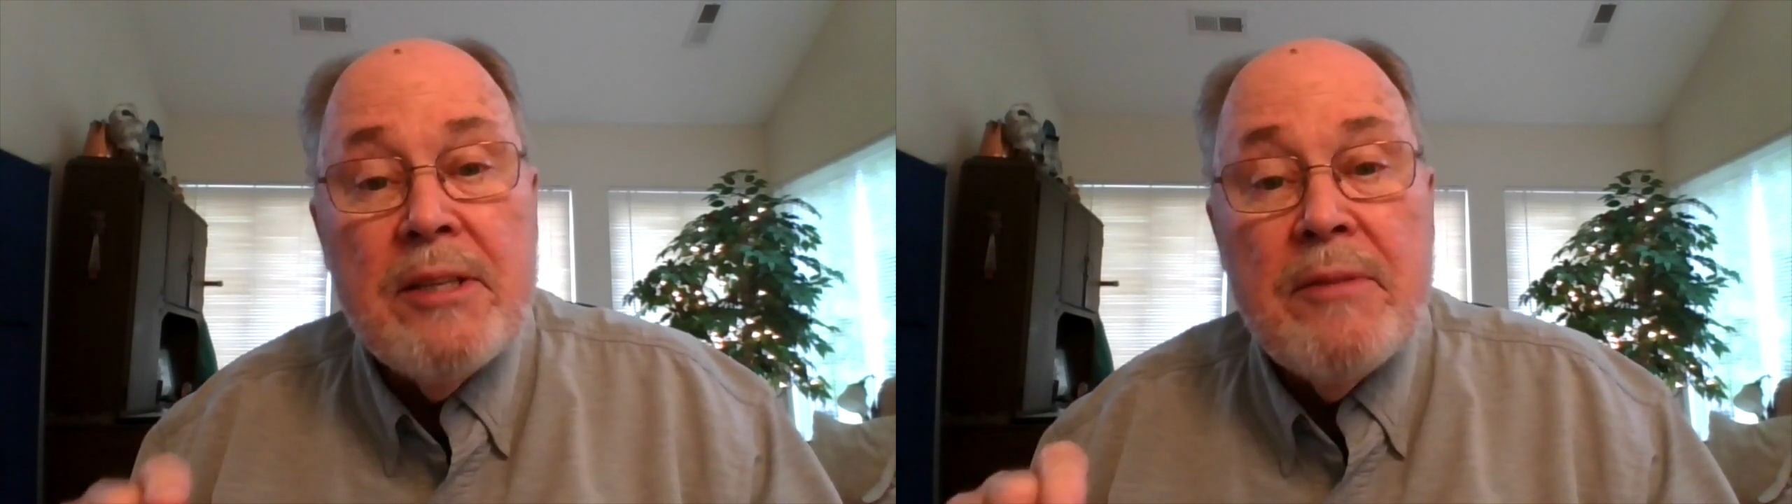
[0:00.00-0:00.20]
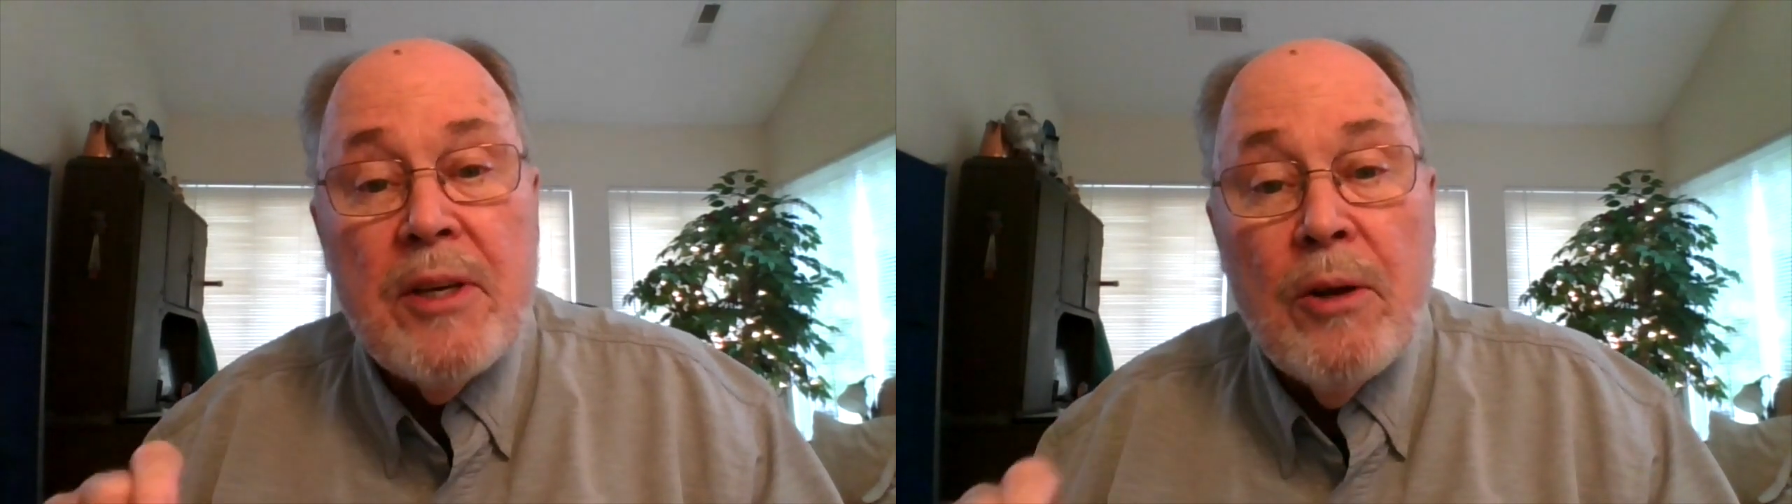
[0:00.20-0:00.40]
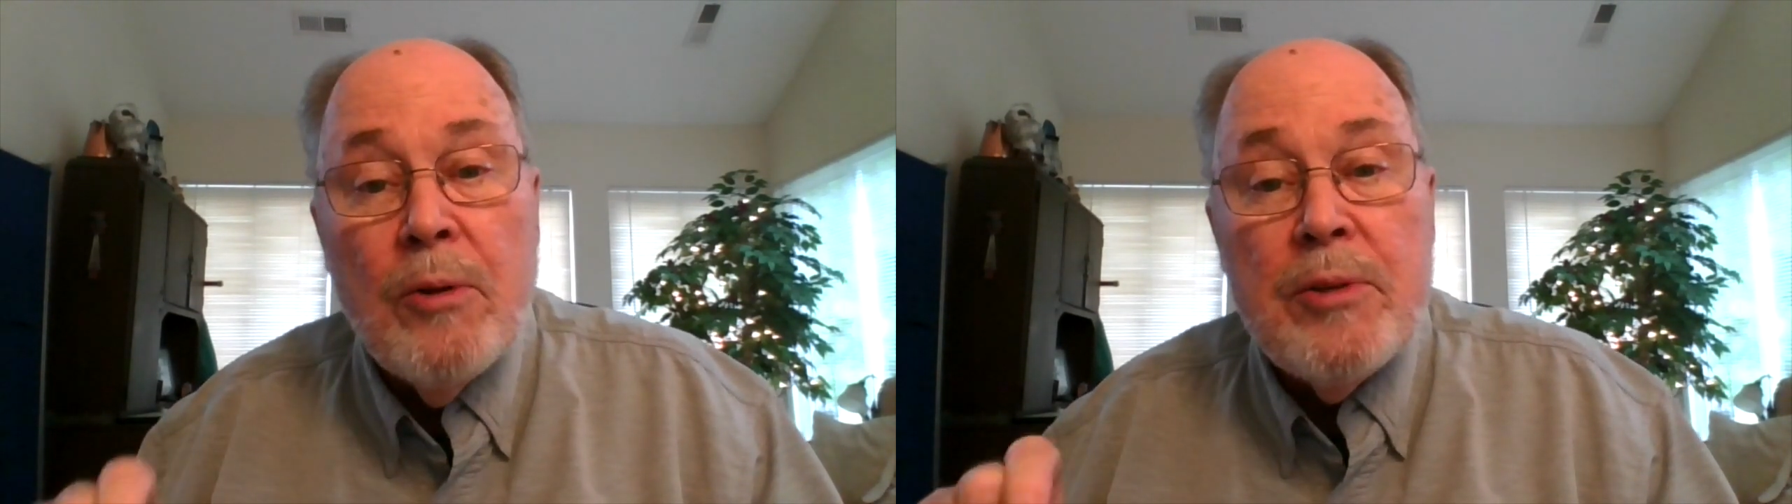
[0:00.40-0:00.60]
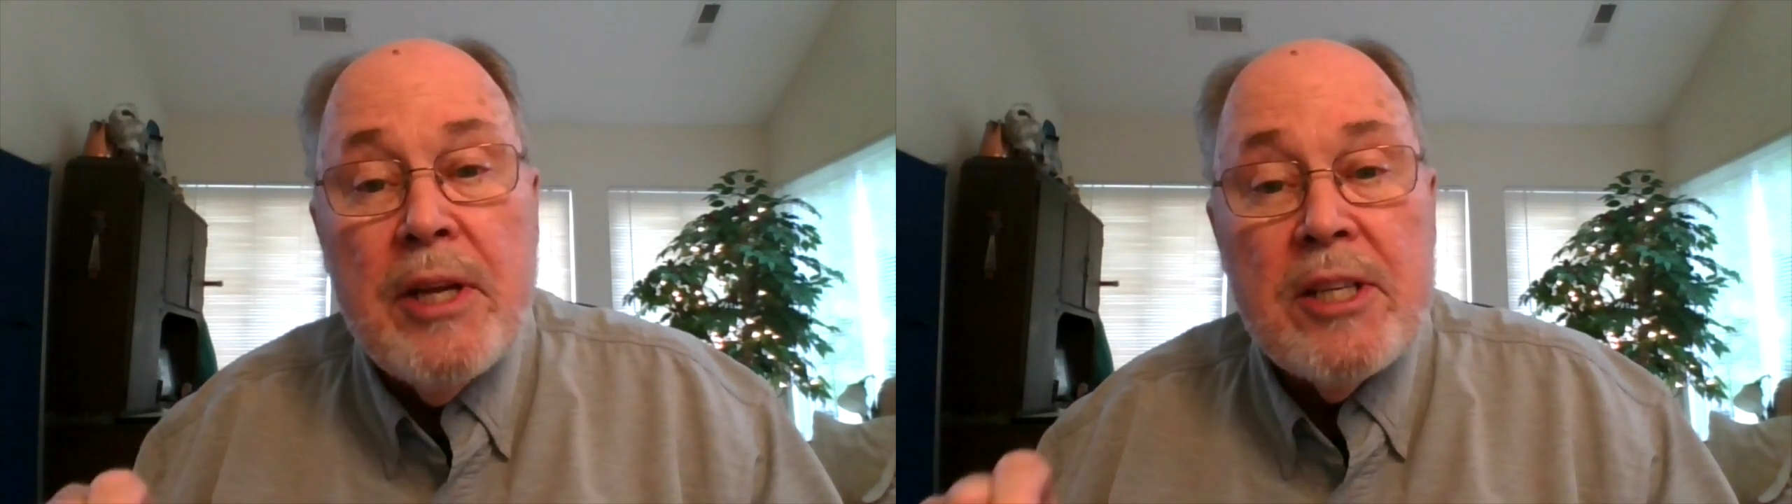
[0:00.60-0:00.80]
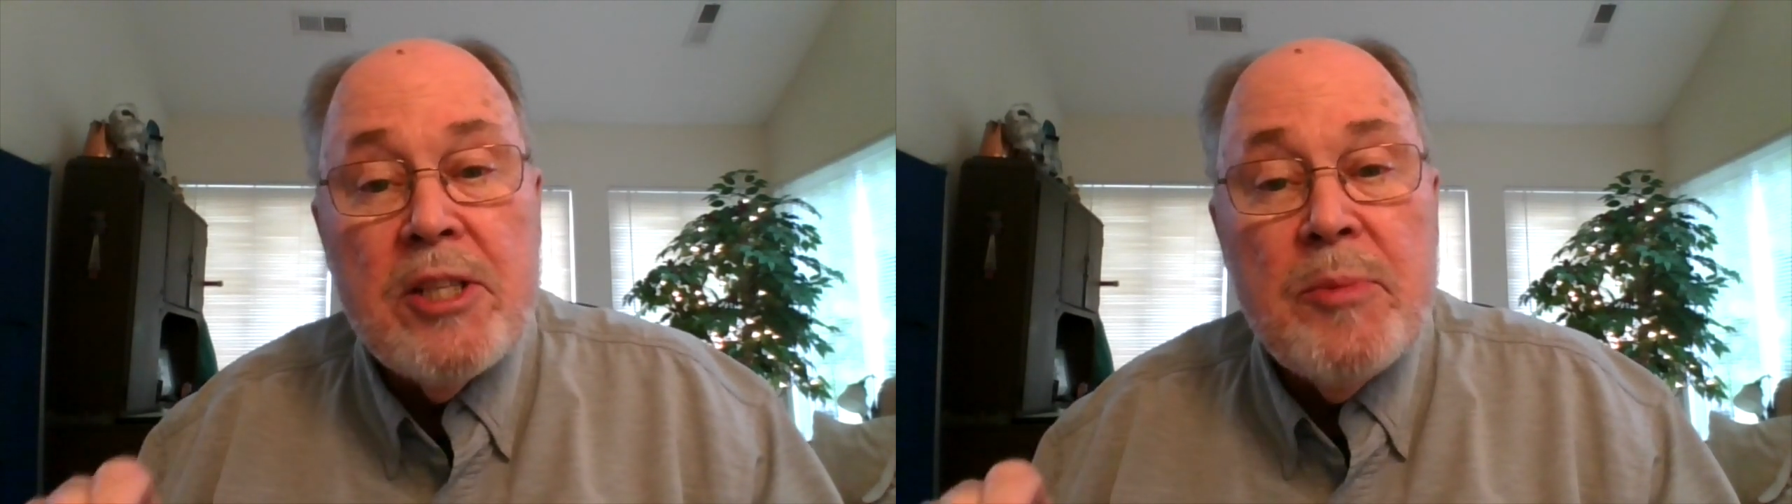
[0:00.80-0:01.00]
of the Old
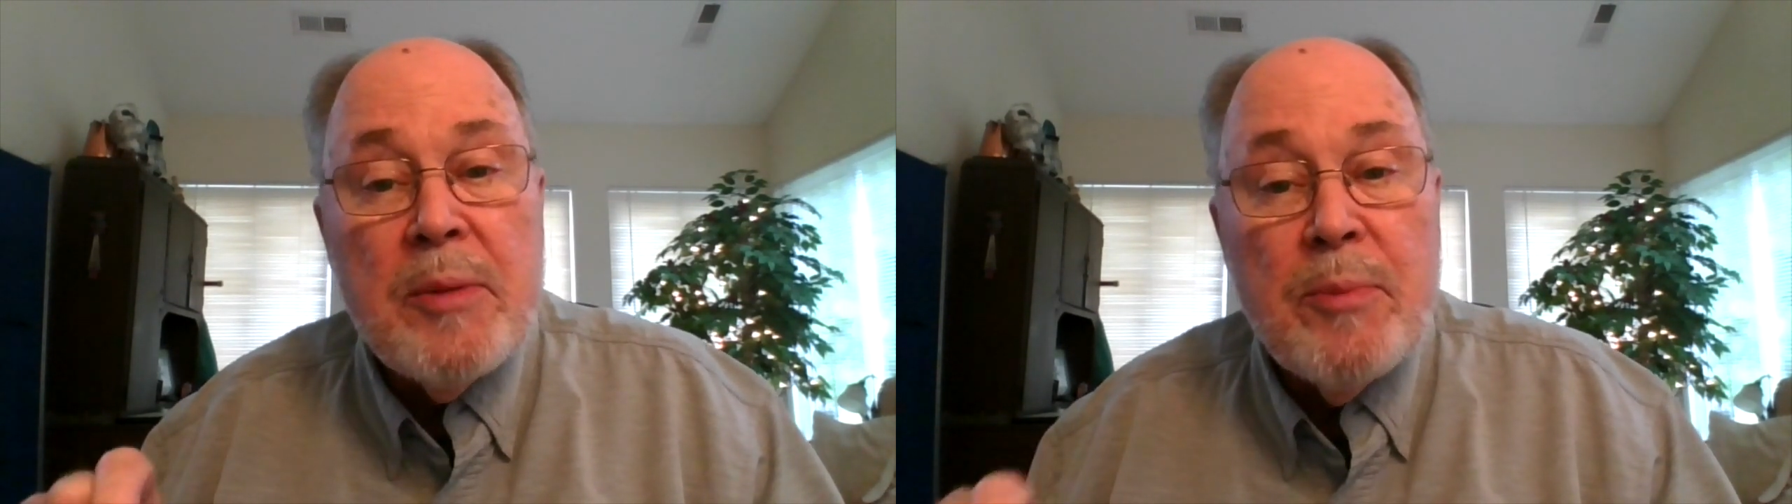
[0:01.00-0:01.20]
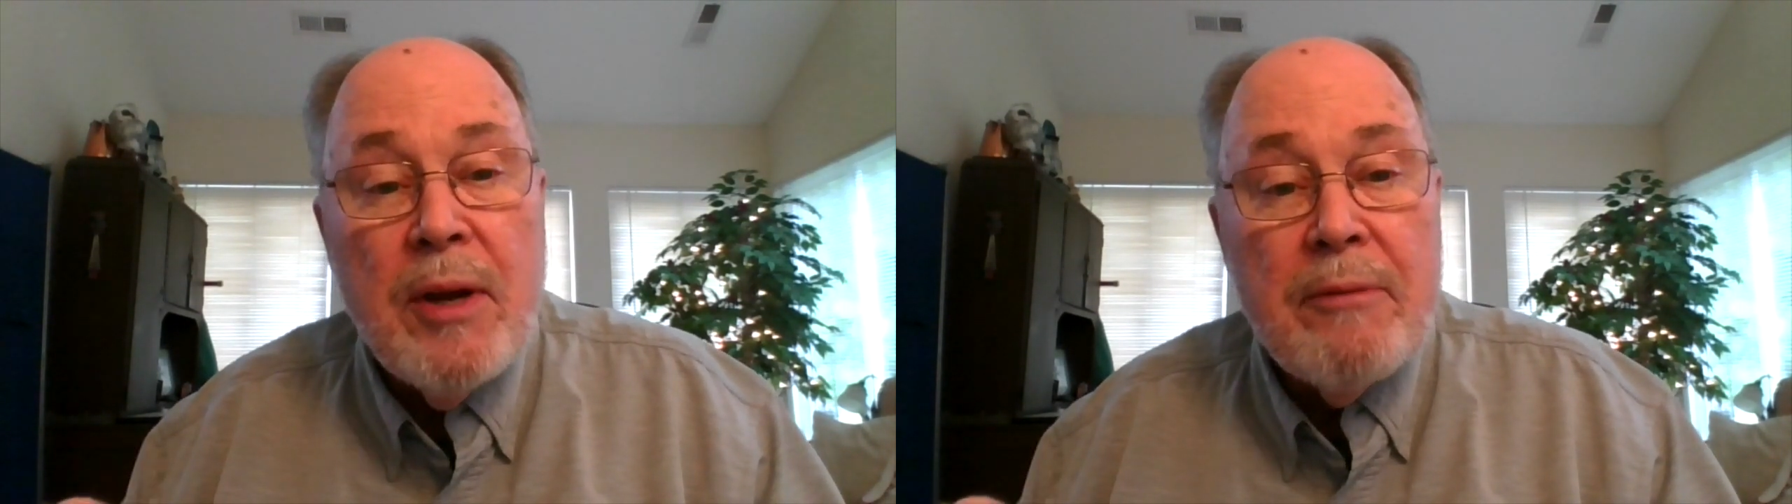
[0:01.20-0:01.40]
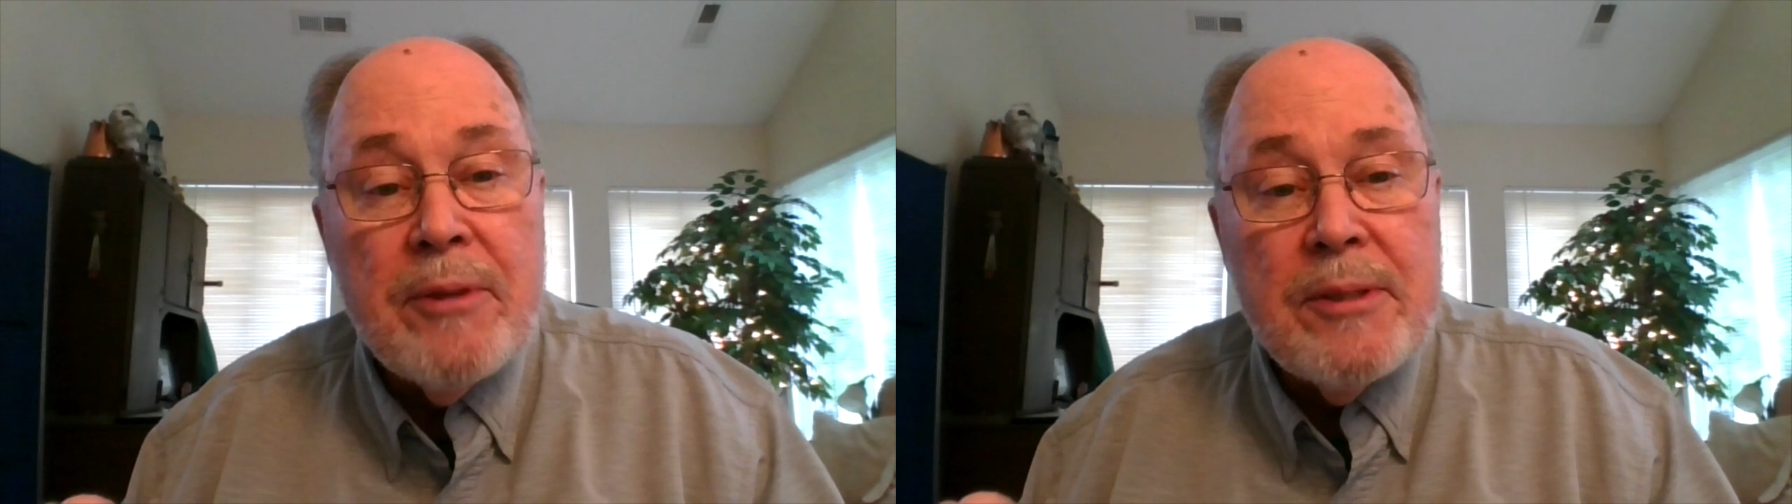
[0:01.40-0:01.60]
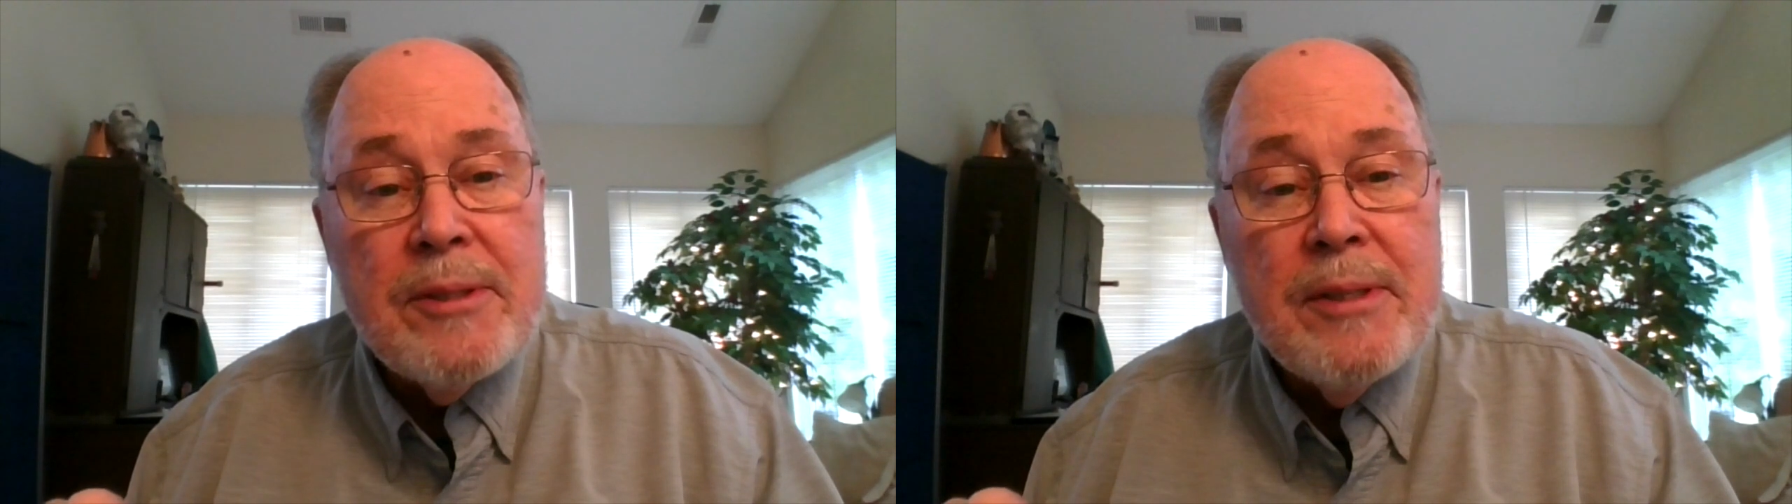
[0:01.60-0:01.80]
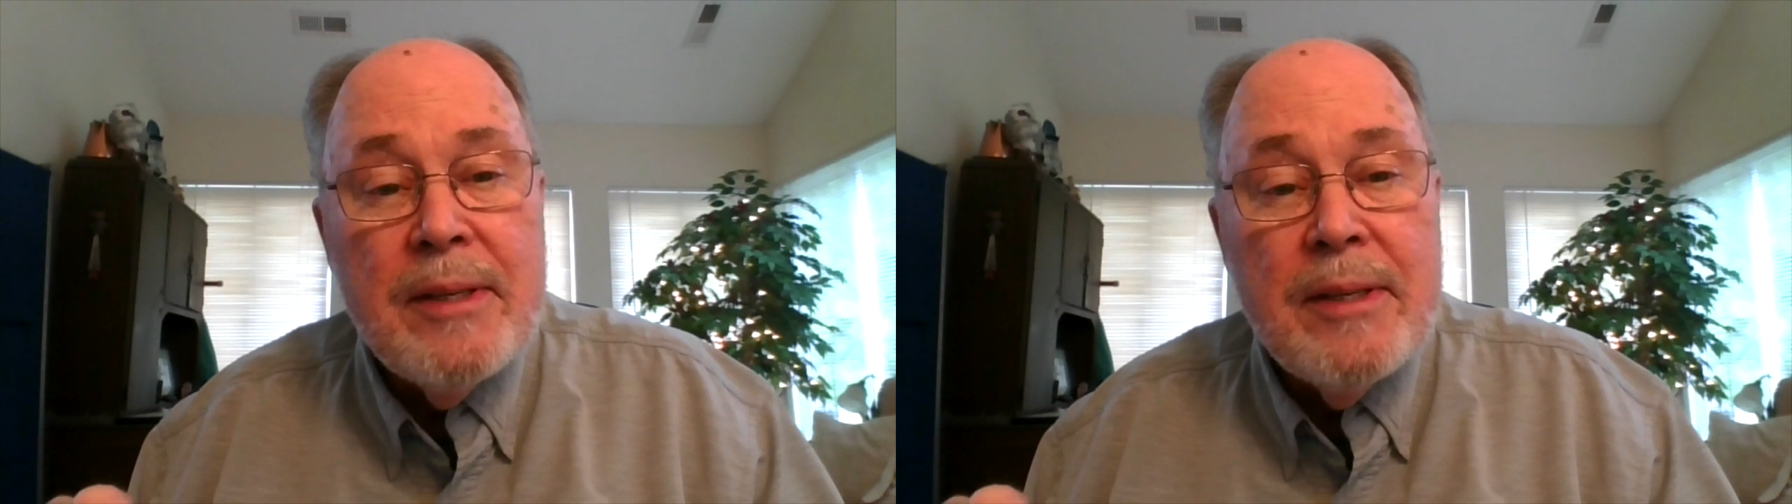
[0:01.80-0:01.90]
Testament prophets